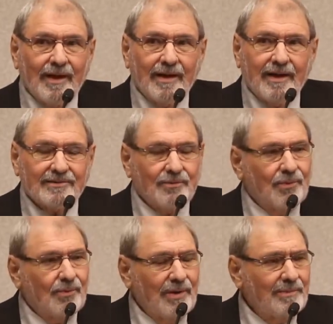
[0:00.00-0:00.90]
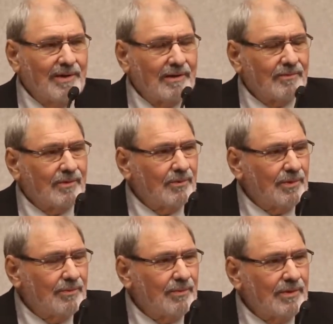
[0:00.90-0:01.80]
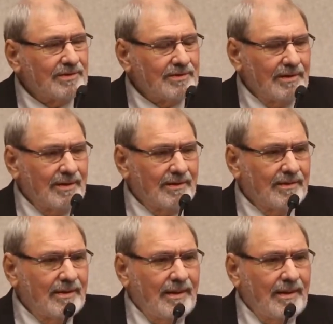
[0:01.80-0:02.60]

And I said, well, wait a minute. What are you saying?